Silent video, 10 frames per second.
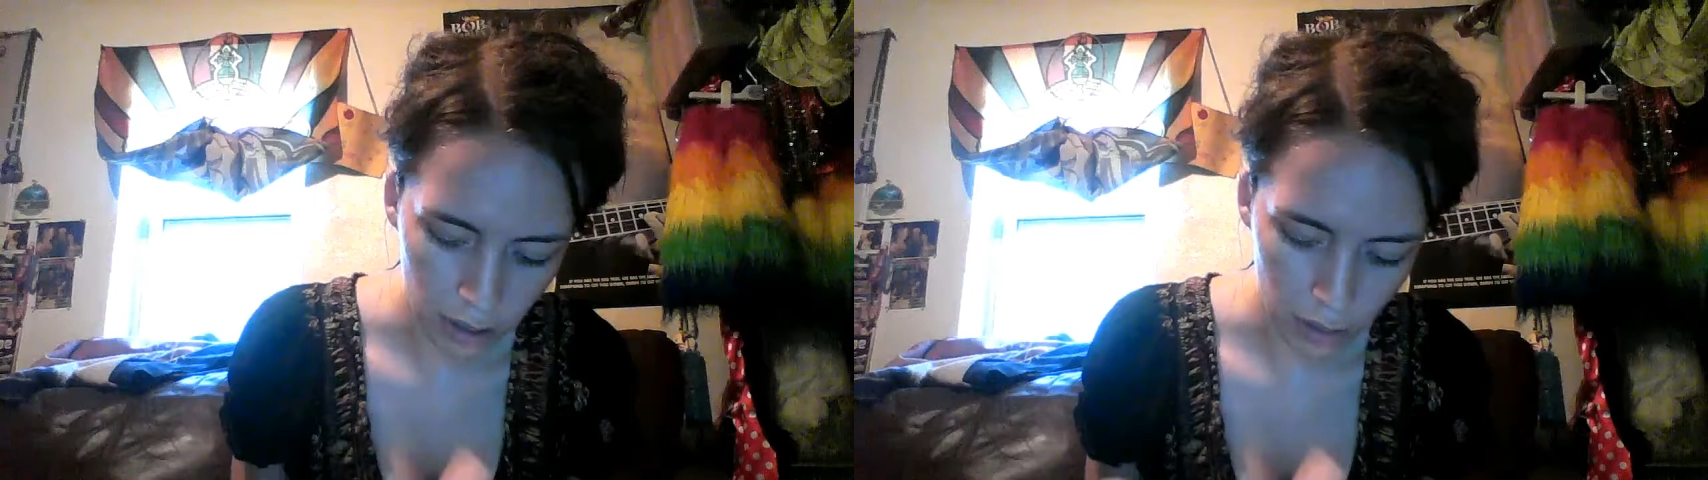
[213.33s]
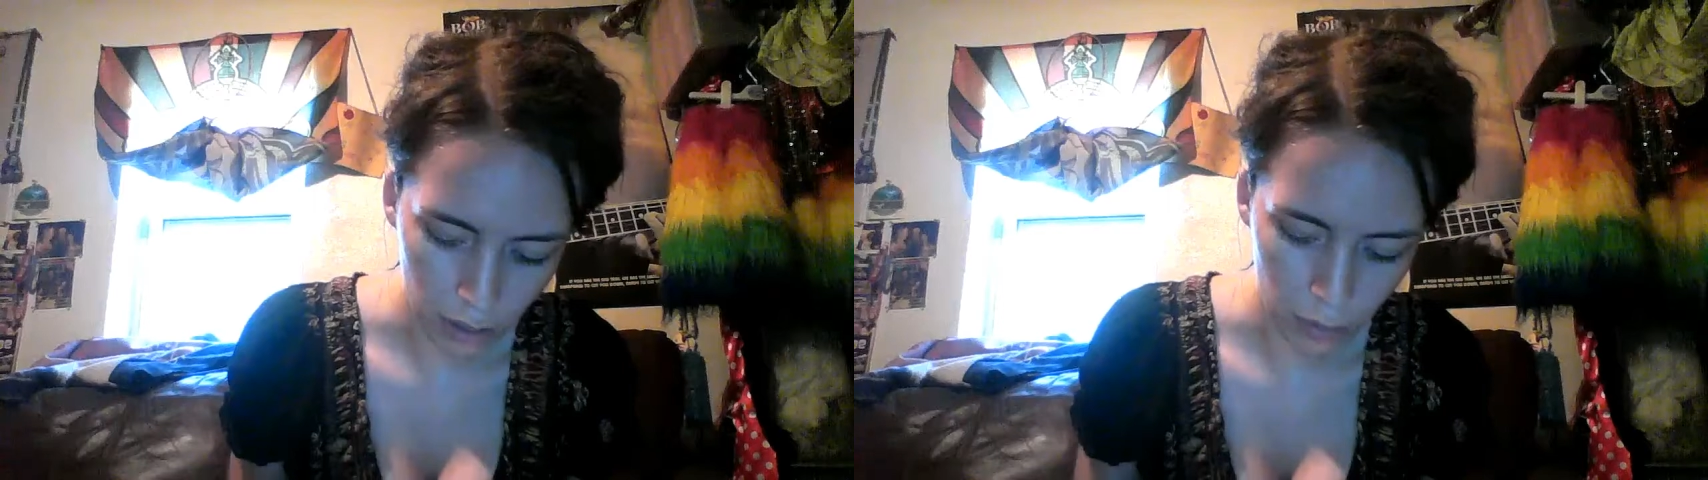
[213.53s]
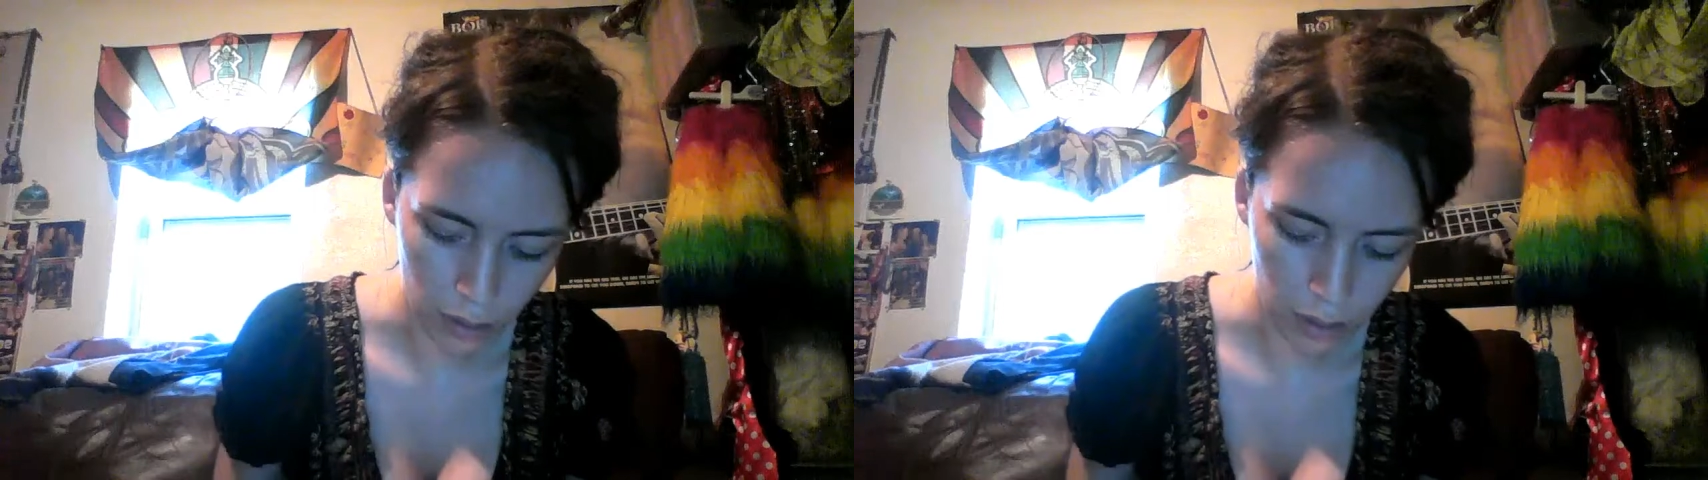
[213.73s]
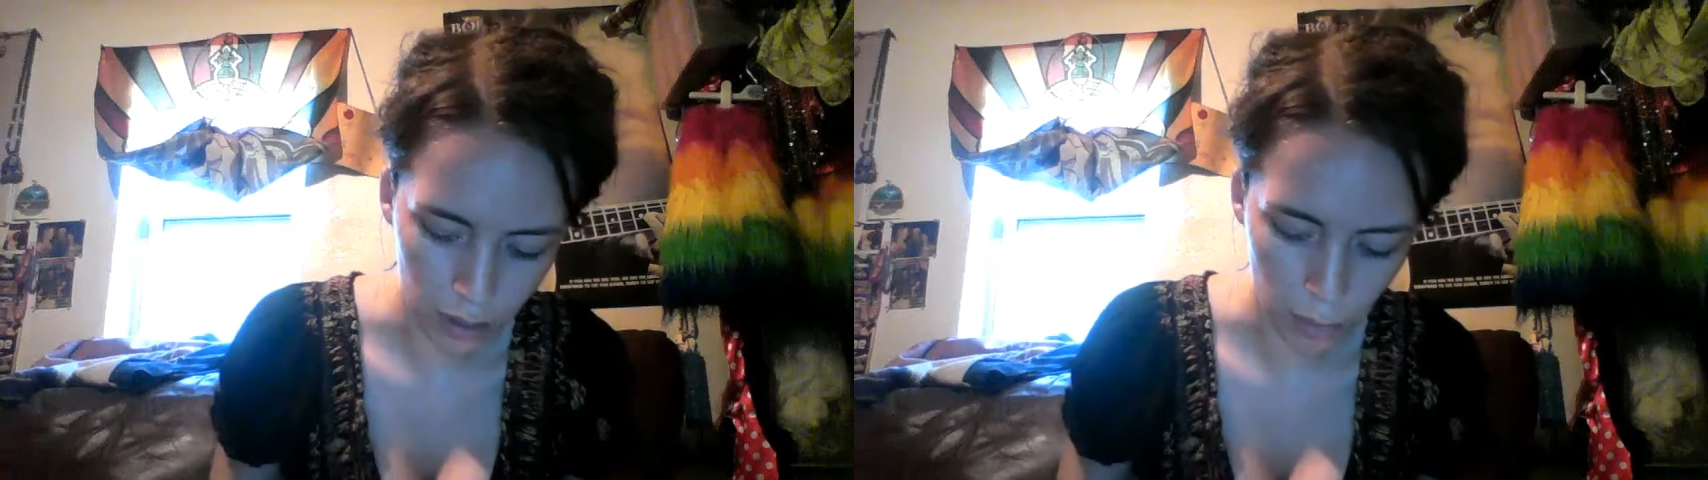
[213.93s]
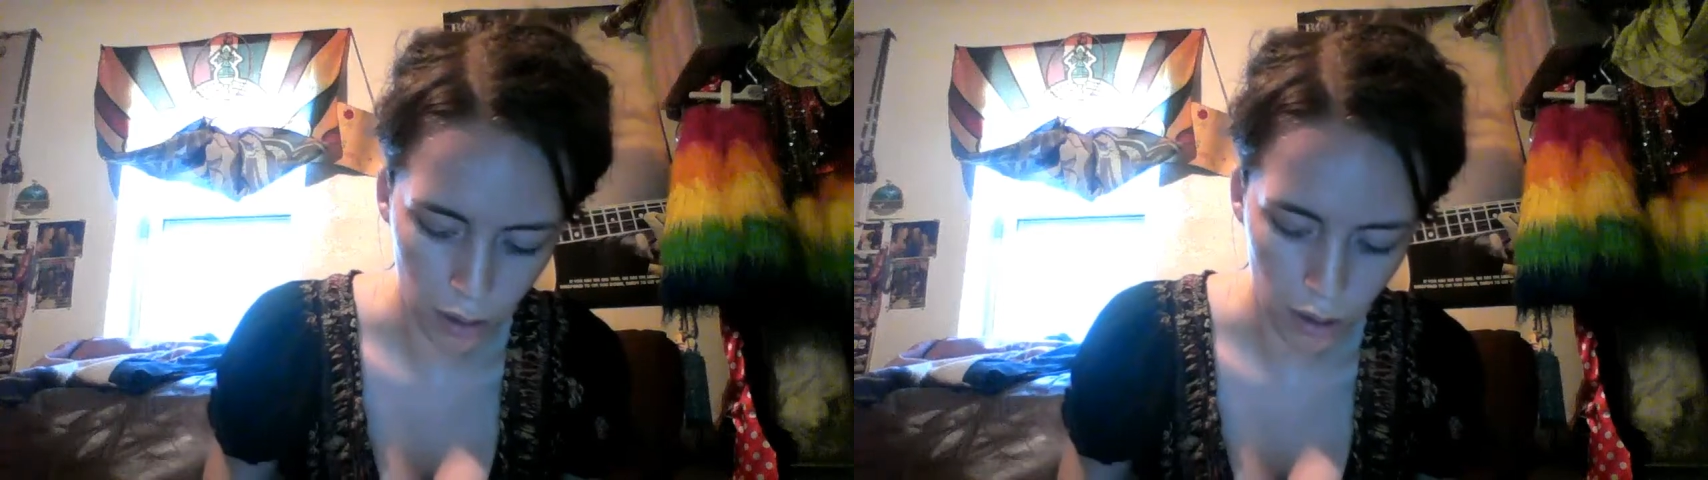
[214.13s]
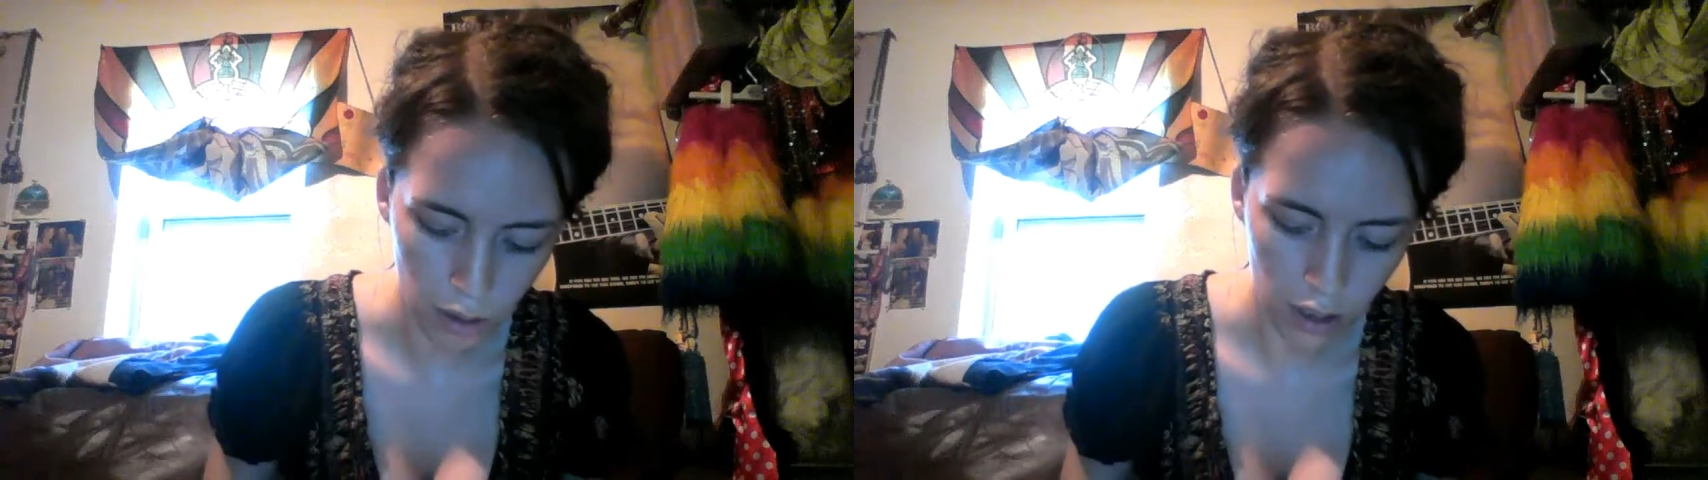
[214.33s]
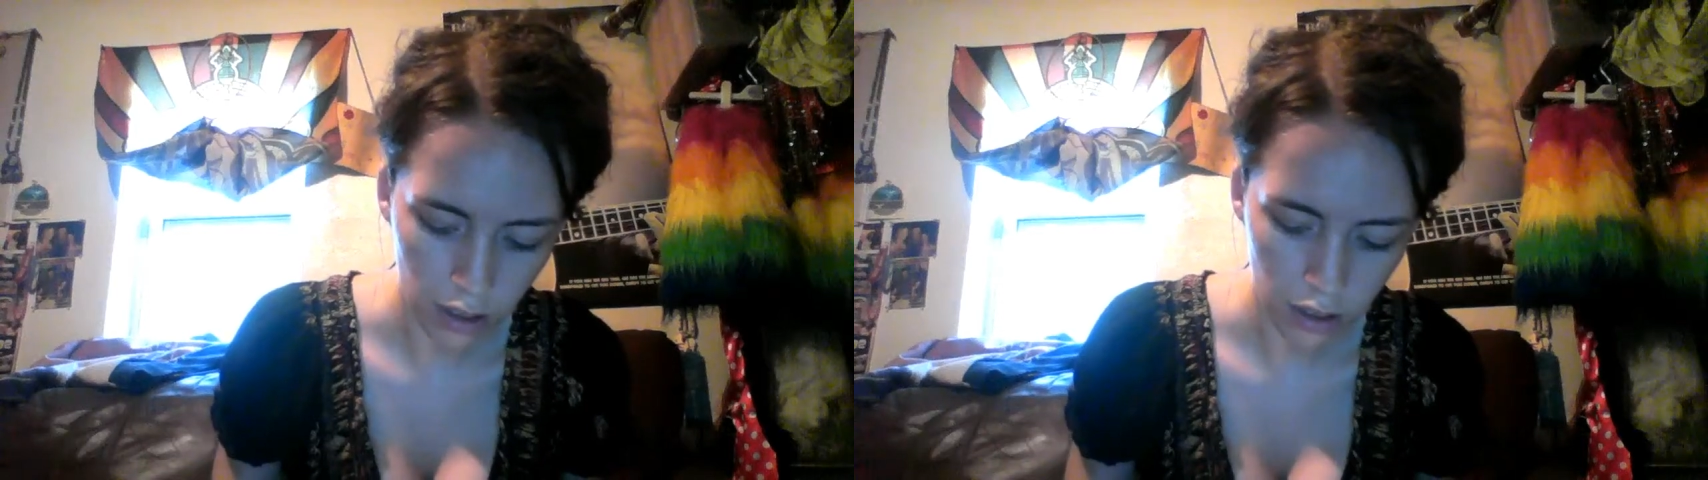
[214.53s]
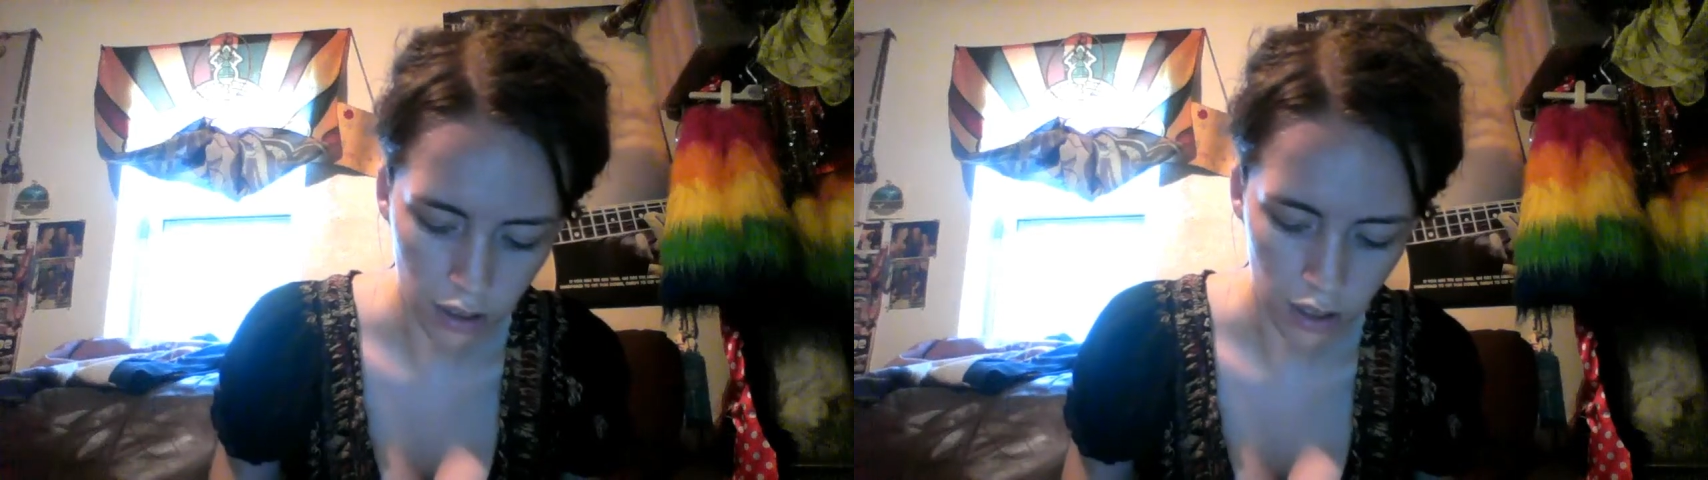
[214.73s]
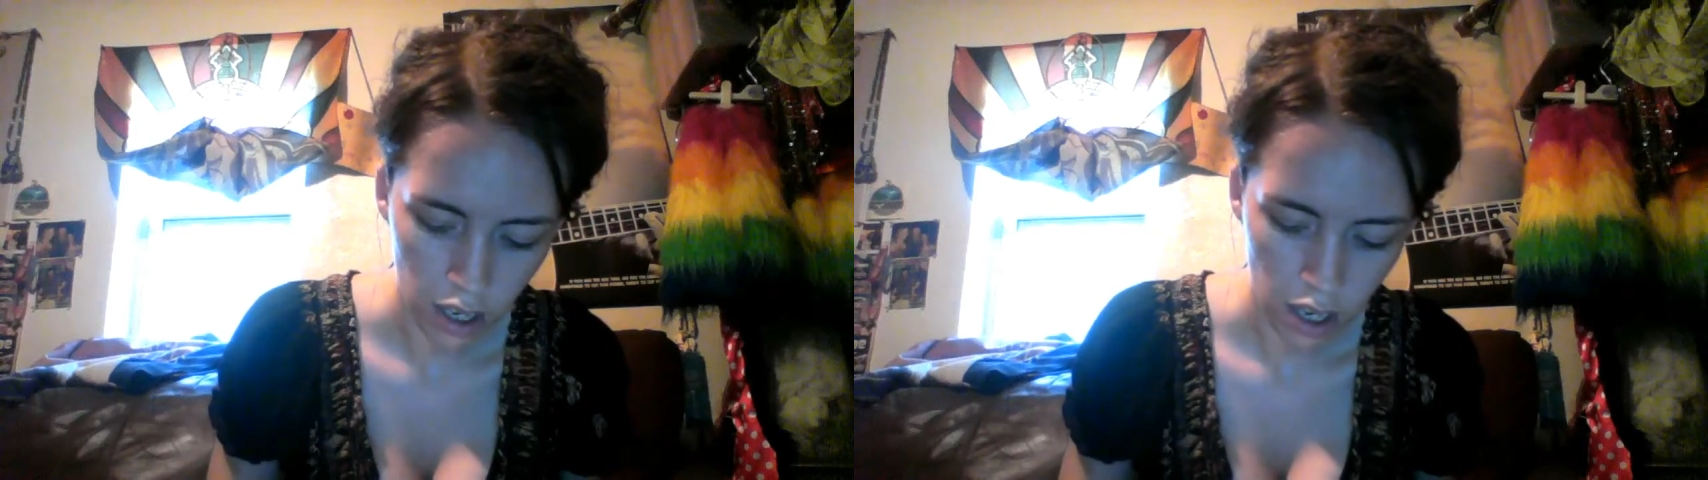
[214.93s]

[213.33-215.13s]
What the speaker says: looks really similar to this